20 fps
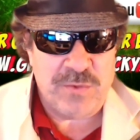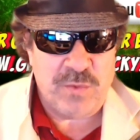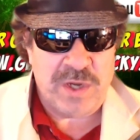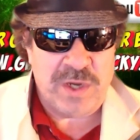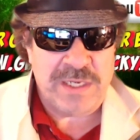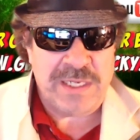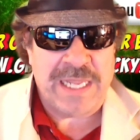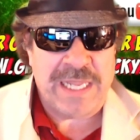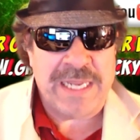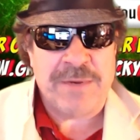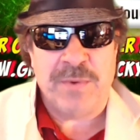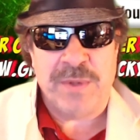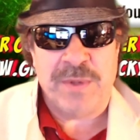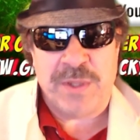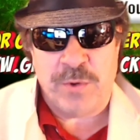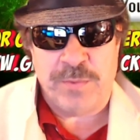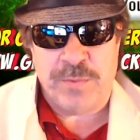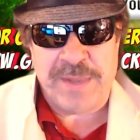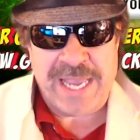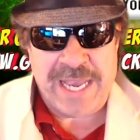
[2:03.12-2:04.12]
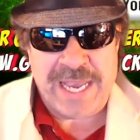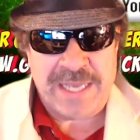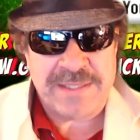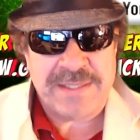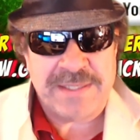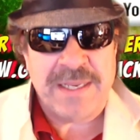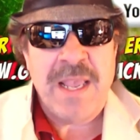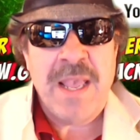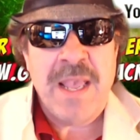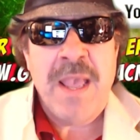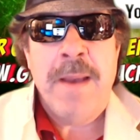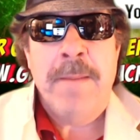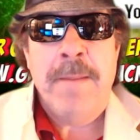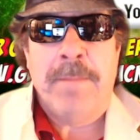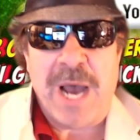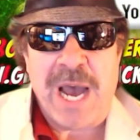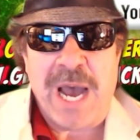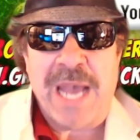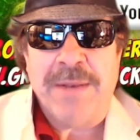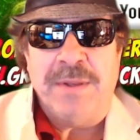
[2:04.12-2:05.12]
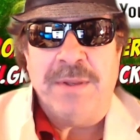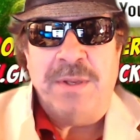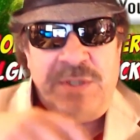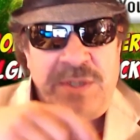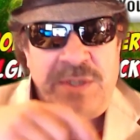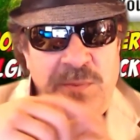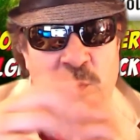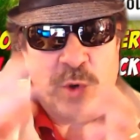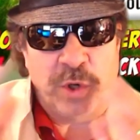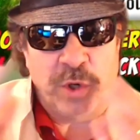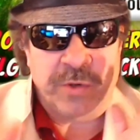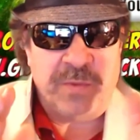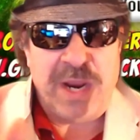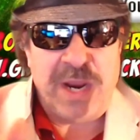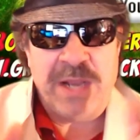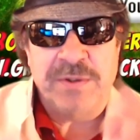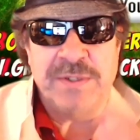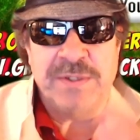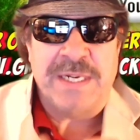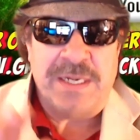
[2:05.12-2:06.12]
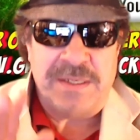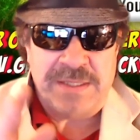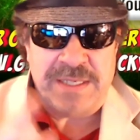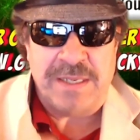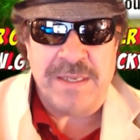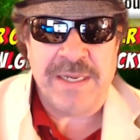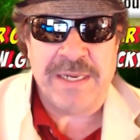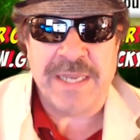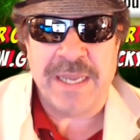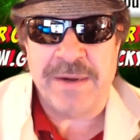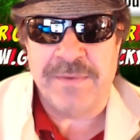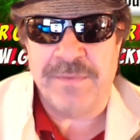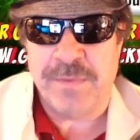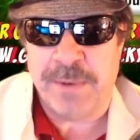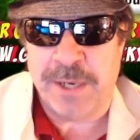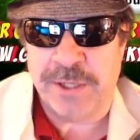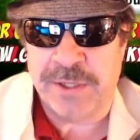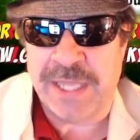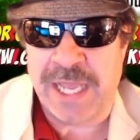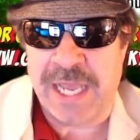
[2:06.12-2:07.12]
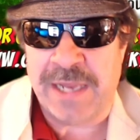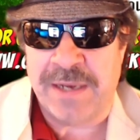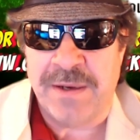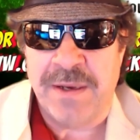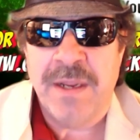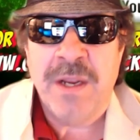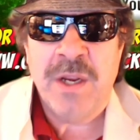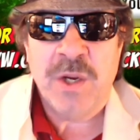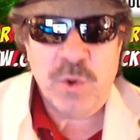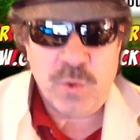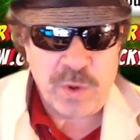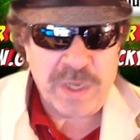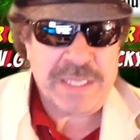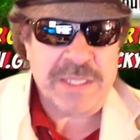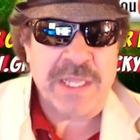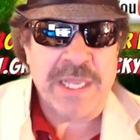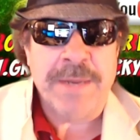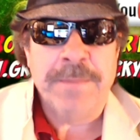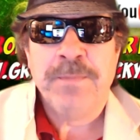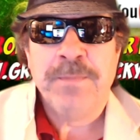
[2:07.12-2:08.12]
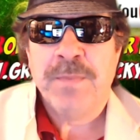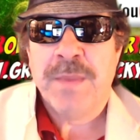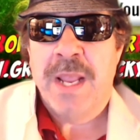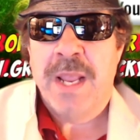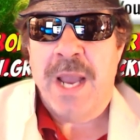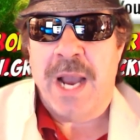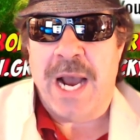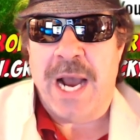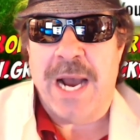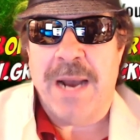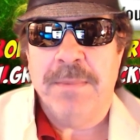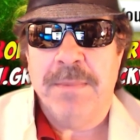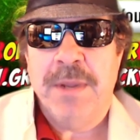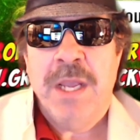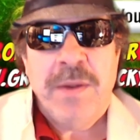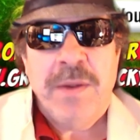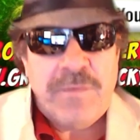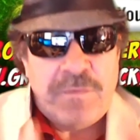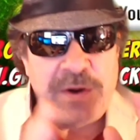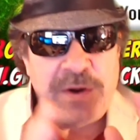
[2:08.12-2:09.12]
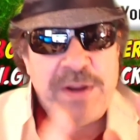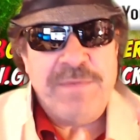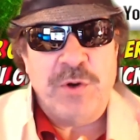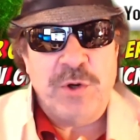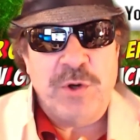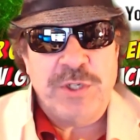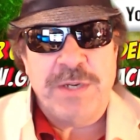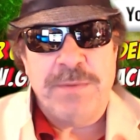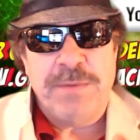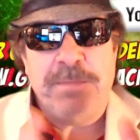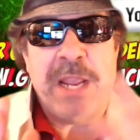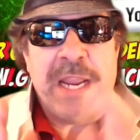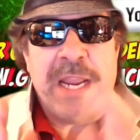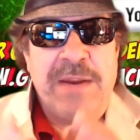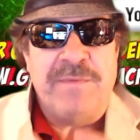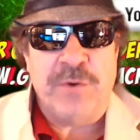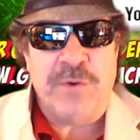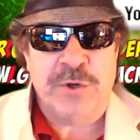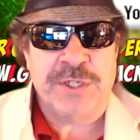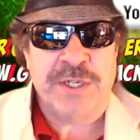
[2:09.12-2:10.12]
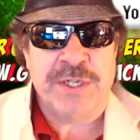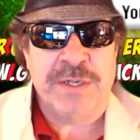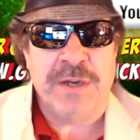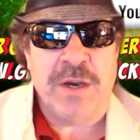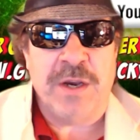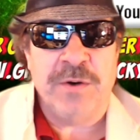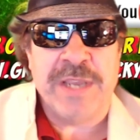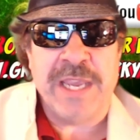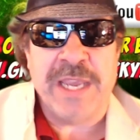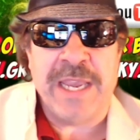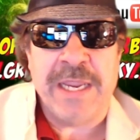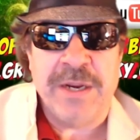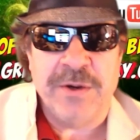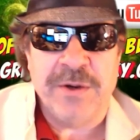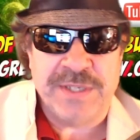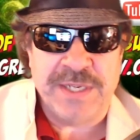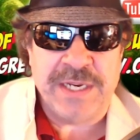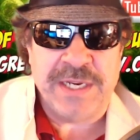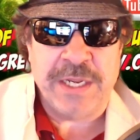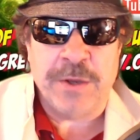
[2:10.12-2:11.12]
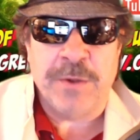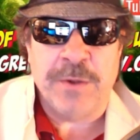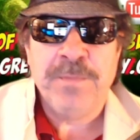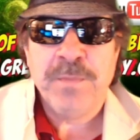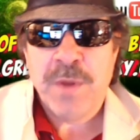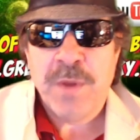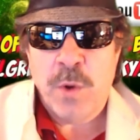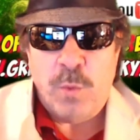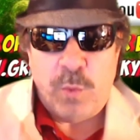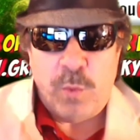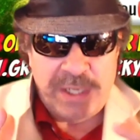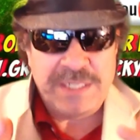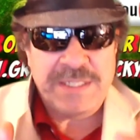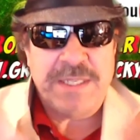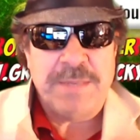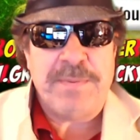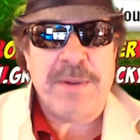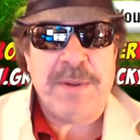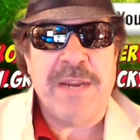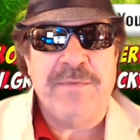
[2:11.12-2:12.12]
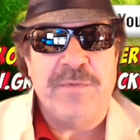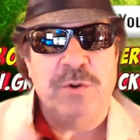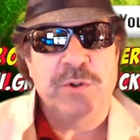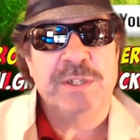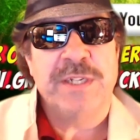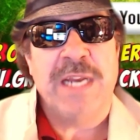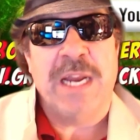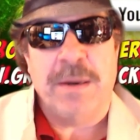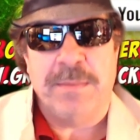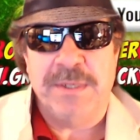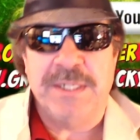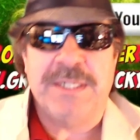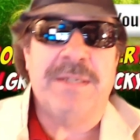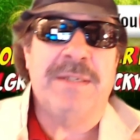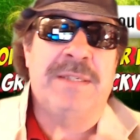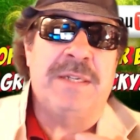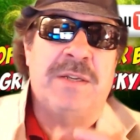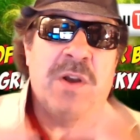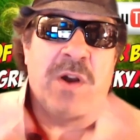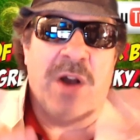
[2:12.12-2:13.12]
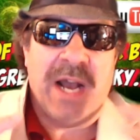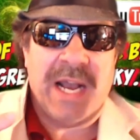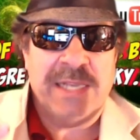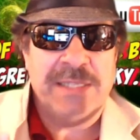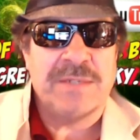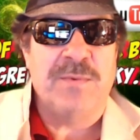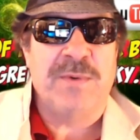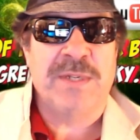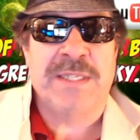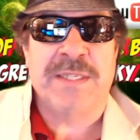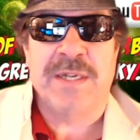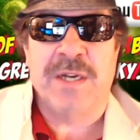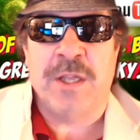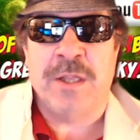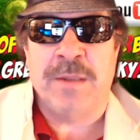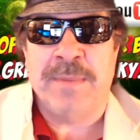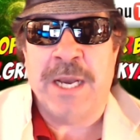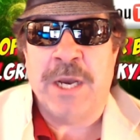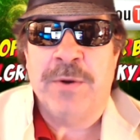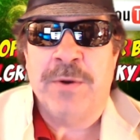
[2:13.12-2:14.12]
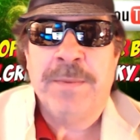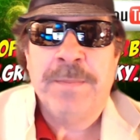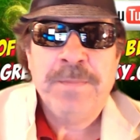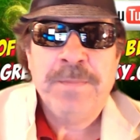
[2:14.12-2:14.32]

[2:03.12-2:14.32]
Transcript: one like with OBS, but there's some workarounds, and I'll tell you kind of about that quickly. Um, free version, paid version. Okay, here's the deal. What is the paid version? How much does it cost? What's it all about?